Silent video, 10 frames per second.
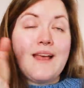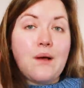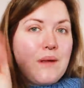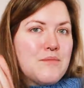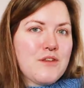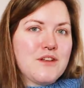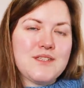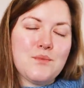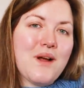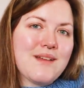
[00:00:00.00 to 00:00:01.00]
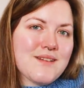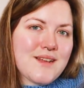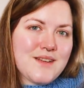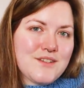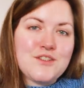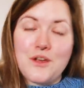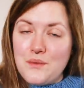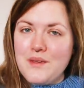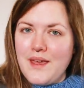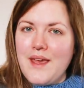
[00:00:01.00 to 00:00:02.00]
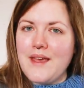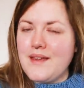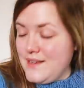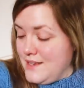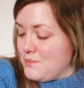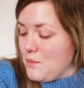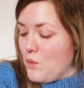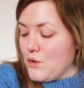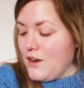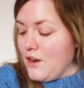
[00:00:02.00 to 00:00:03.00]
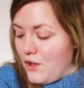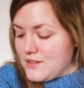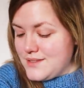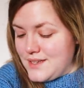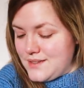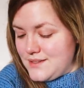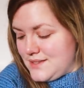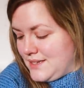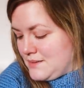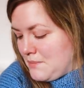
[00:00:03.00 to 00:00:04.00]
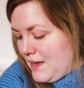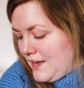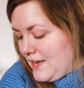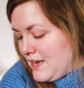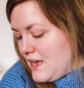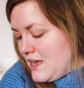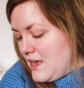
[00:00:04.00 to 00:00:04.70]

now I'm 31 and I don't care, and it has been worn a lot since. It's my,